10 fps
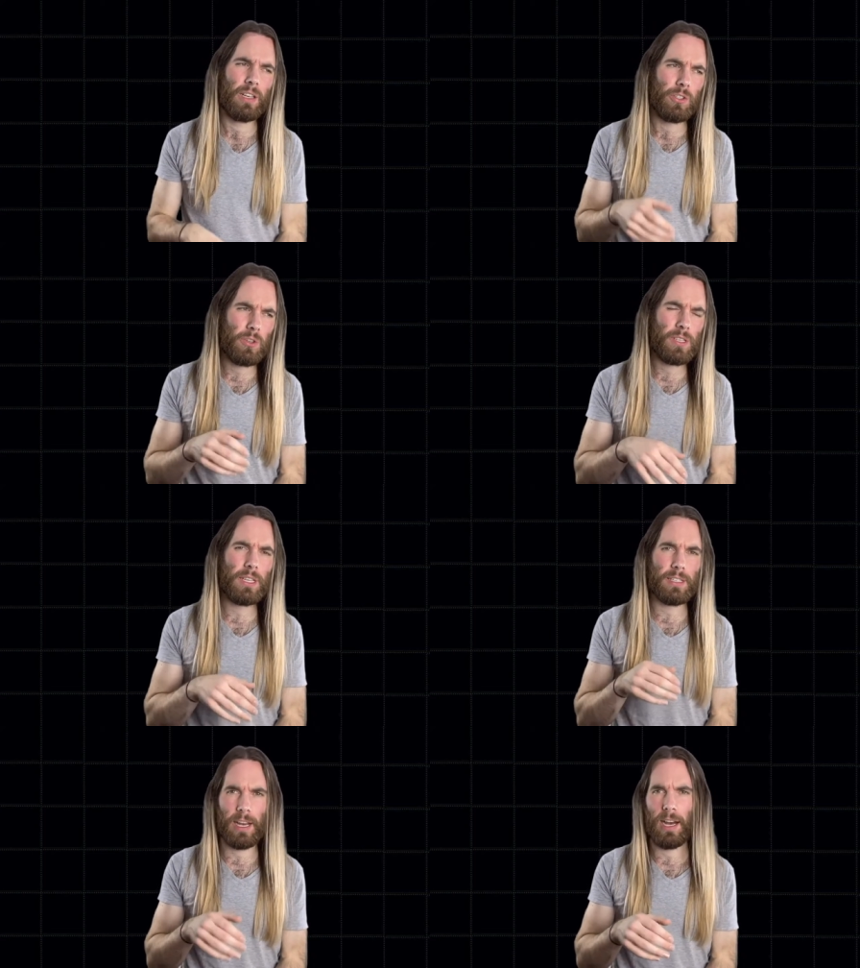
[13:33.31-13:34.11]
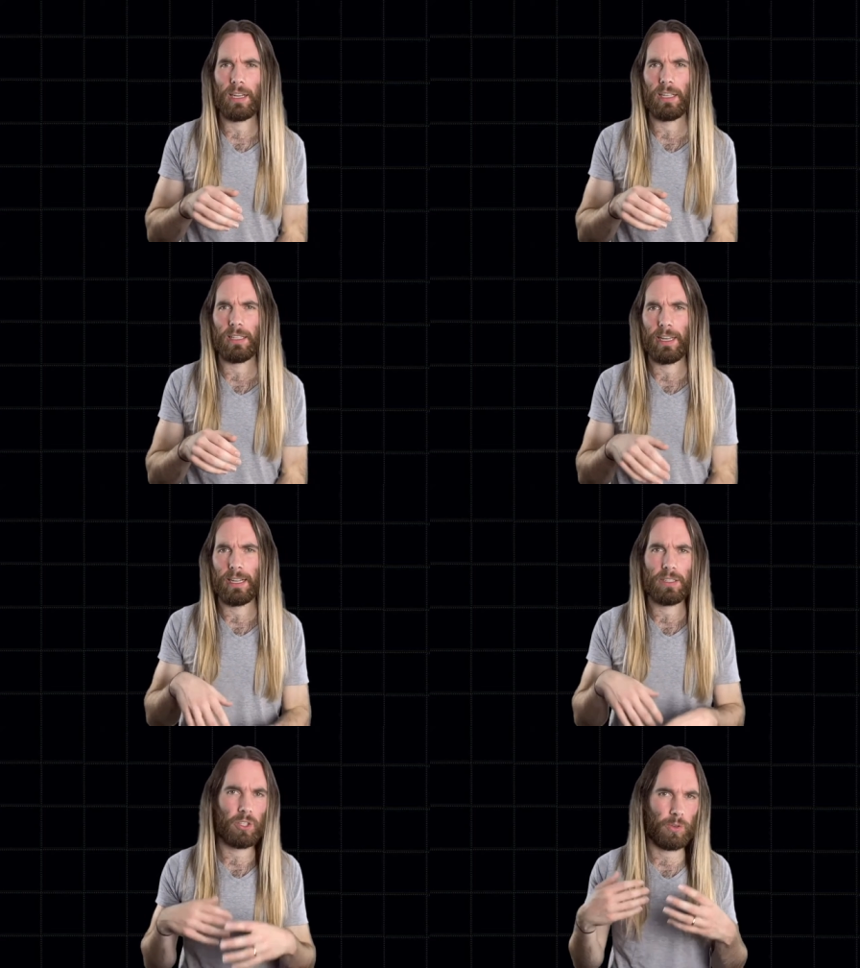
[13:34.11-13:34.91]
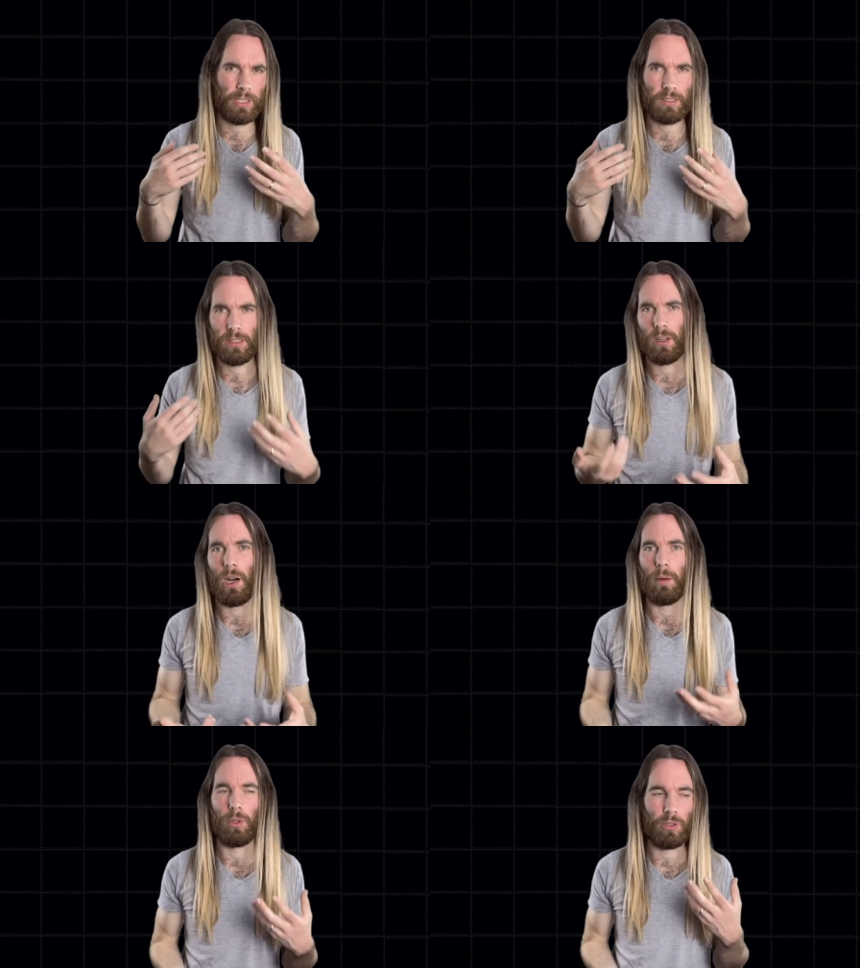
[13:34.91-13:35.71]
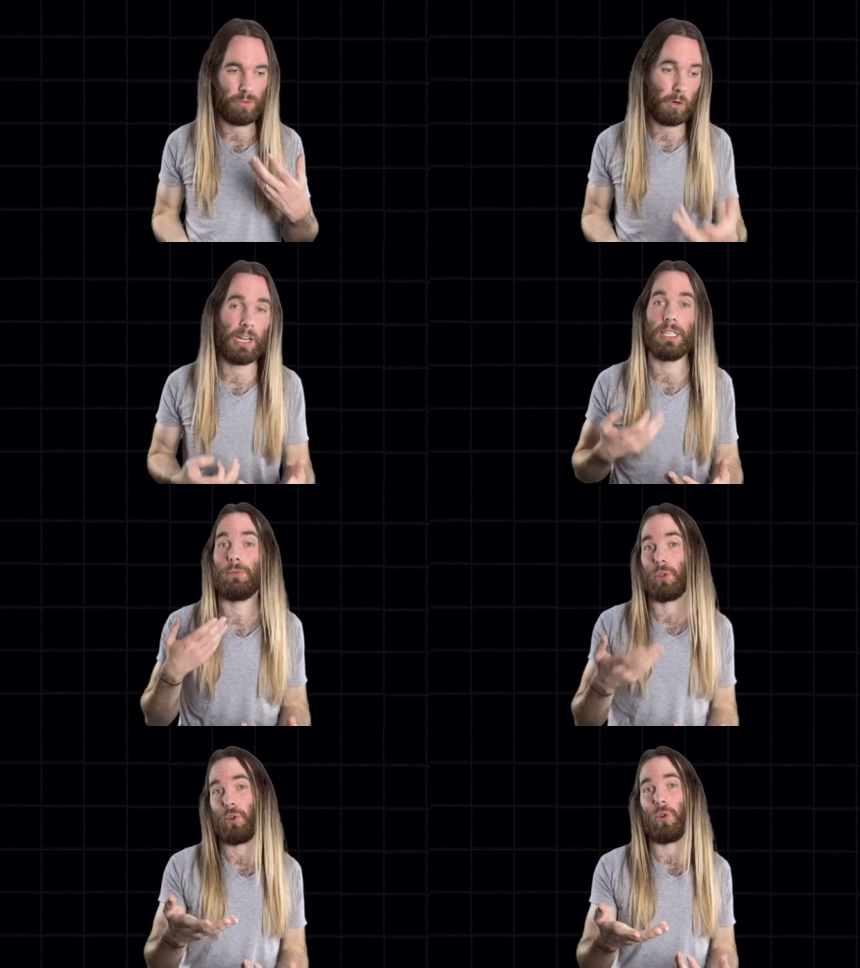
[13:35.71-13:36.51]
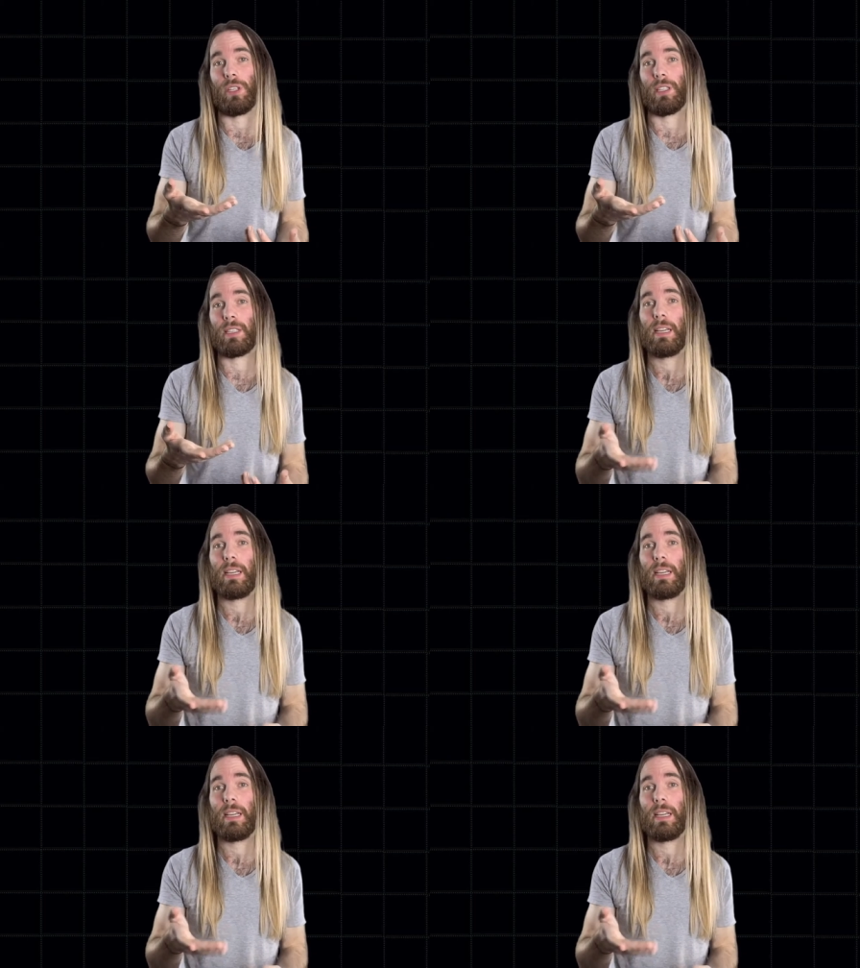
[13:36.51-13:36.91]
Using data that is correct at the time of writing and recording this,